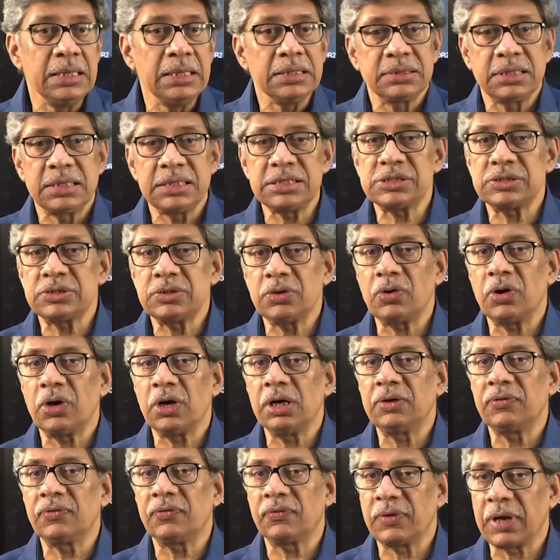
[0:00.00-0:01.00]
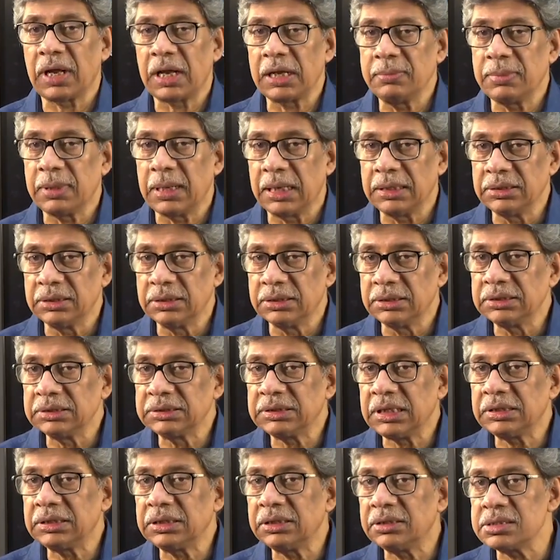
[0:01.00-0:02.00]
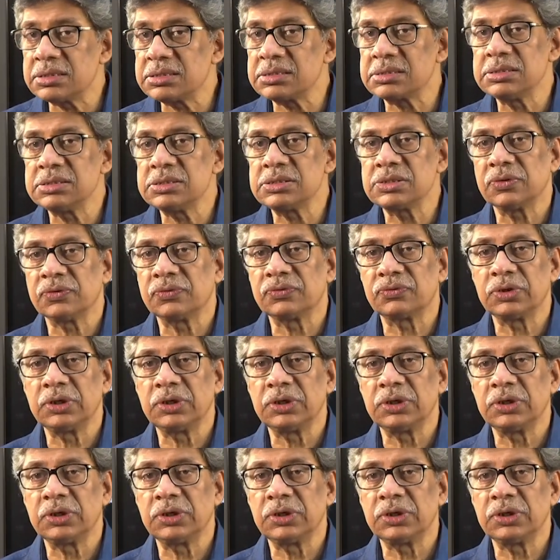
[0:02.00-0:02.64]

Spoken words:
The asteroid flies by the Earth at a distance of